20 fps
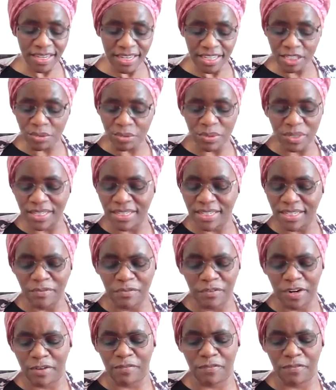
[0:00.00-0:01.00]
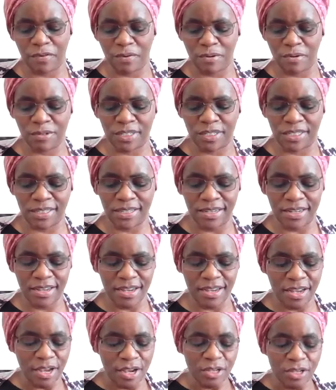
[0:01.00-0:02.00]
each with different faults,
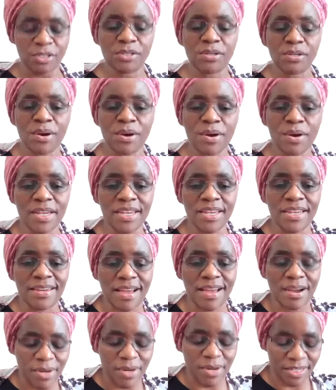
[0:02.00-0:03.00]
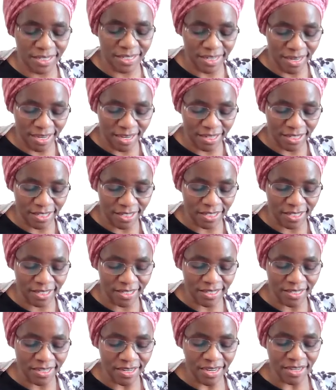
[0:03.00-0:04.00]
so in our
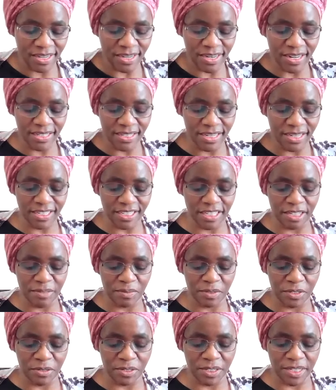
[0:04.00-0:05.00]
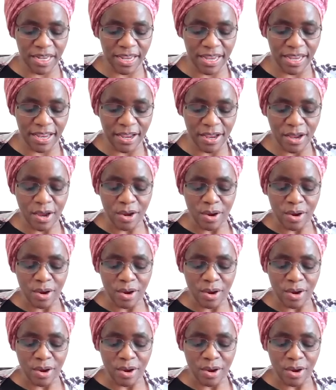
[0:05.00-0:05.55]
church relationships today,